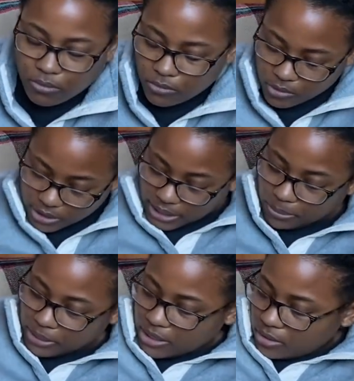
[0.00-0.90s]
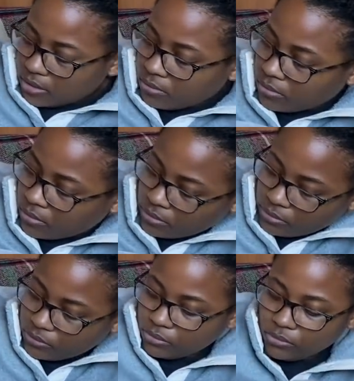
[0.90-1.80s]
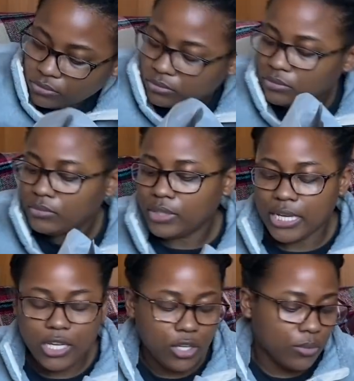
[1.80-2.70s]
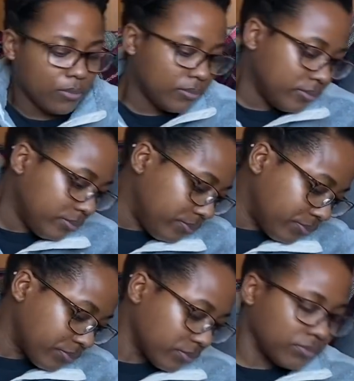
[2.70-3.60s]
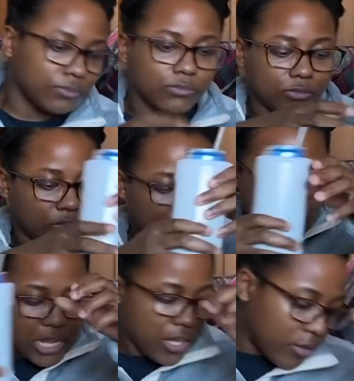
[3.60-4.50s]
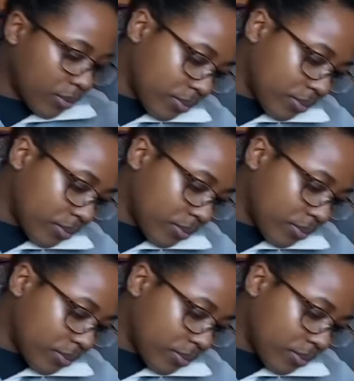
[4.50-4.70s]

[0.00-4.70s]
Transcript: Sit down, please. Thank you. Thank you.